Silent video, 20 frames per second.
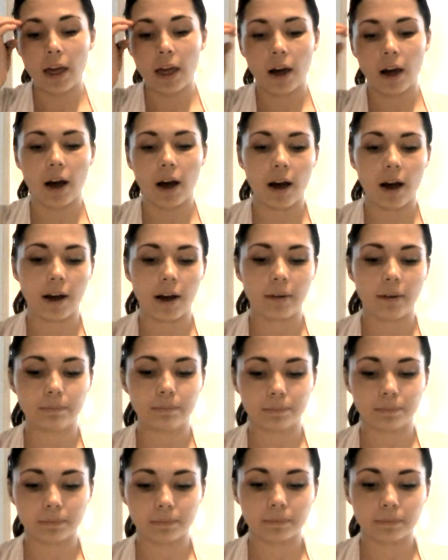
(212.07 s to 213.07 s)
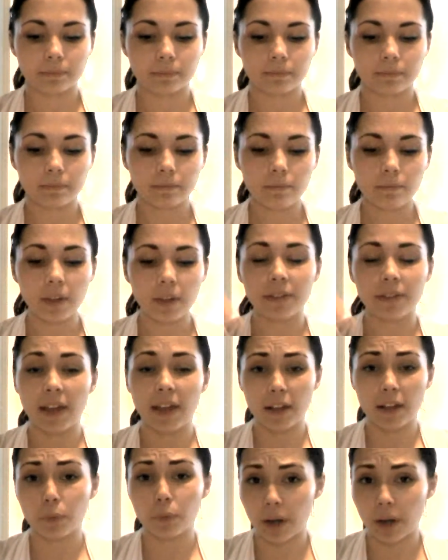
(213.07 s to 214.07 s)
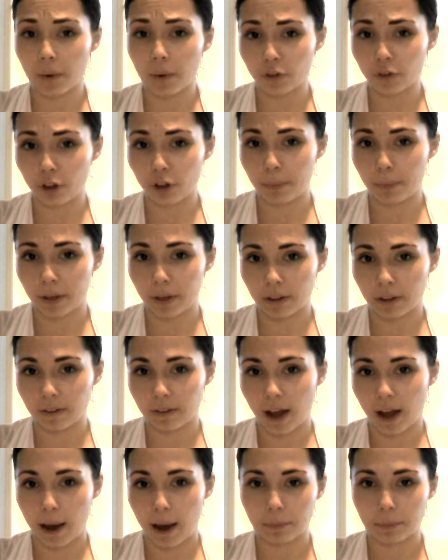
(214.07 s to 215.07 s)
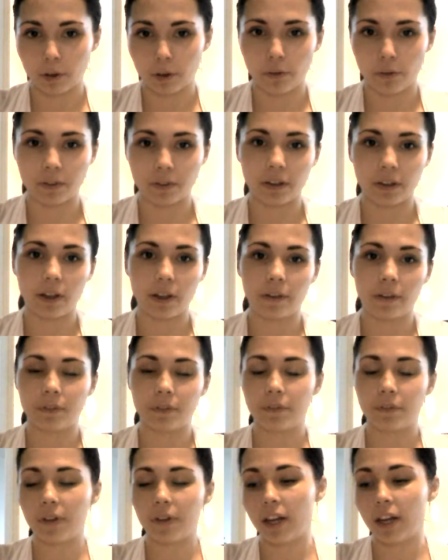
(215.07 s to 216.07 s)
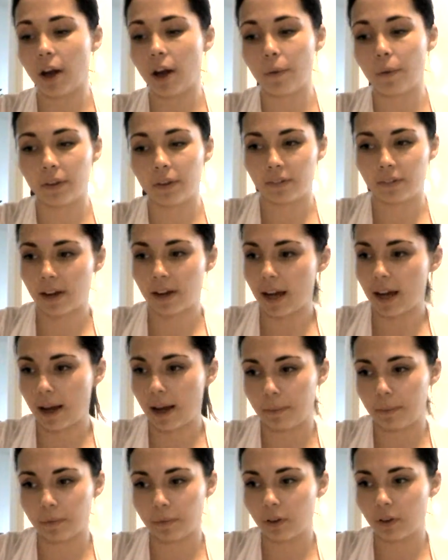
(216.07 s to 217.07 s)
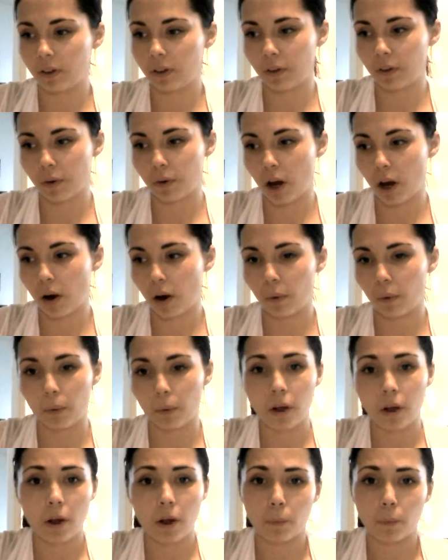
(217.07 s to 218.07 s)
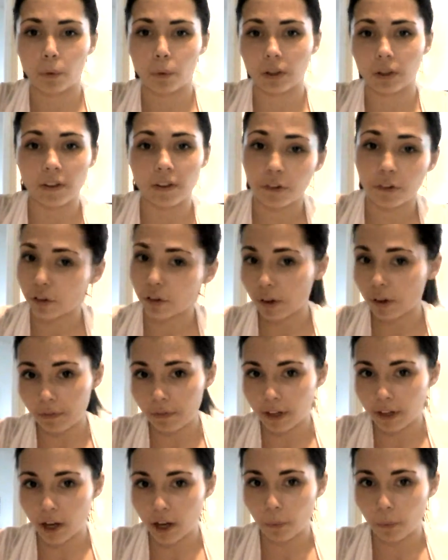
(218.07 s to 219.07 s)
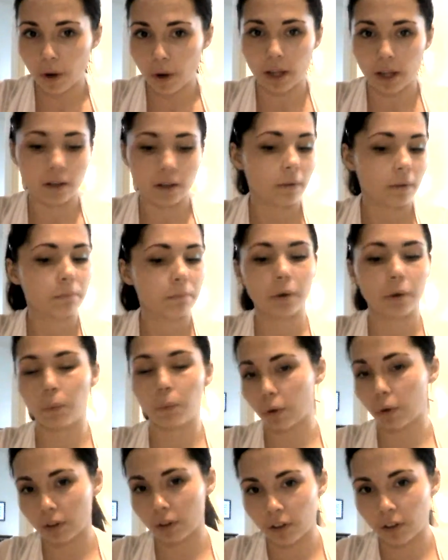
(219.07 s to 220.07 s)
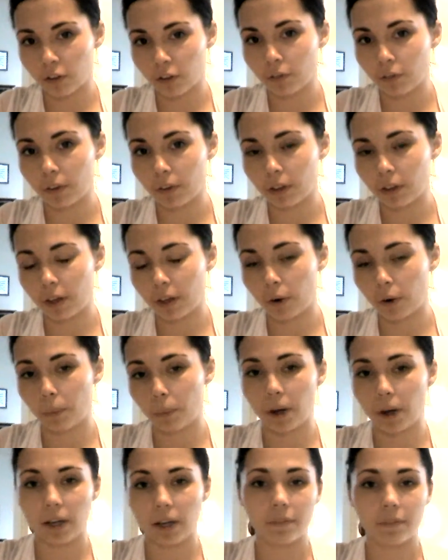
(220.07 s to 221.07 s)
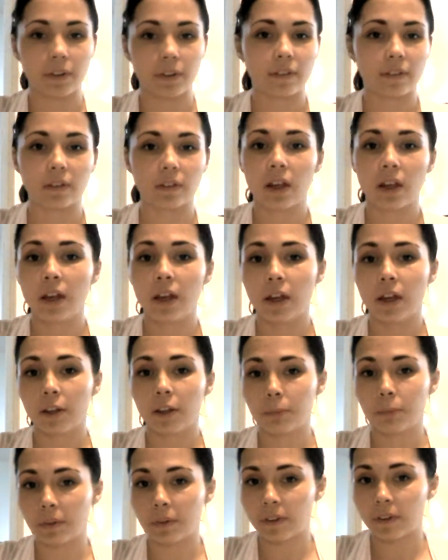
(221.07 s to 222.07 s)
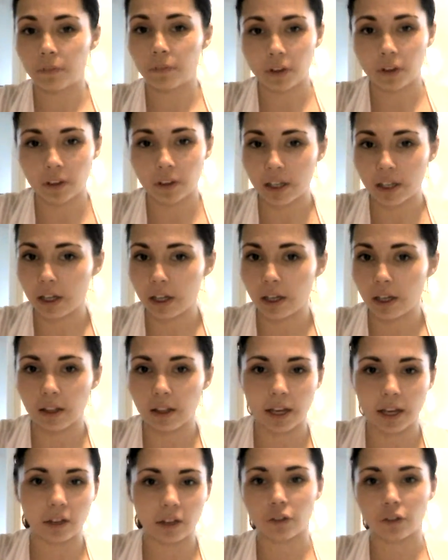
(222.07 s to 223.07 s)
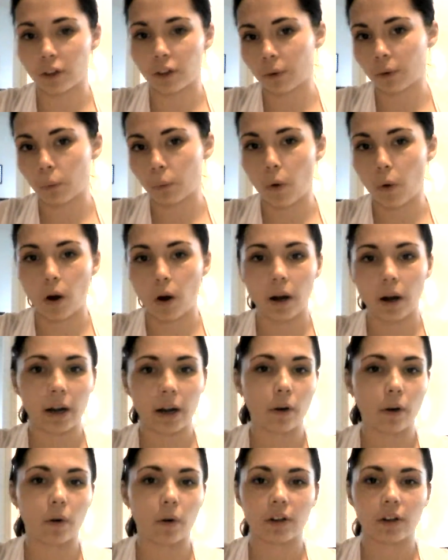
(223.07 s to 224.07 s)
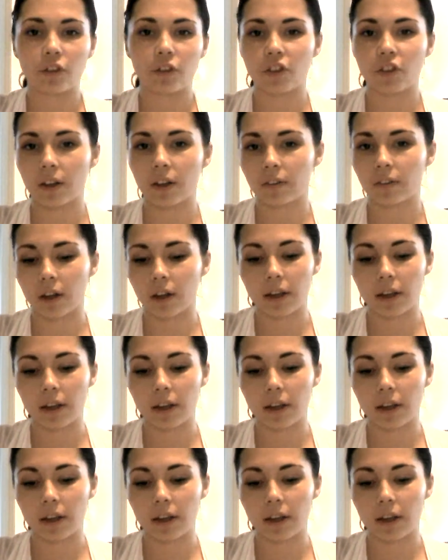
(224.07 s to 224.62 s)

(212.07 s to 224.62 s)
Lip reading: that's what I want you to put at the top. So if the video is named, World History Video 1, put World History Video 1. If it's specifically like a certain war, or it's just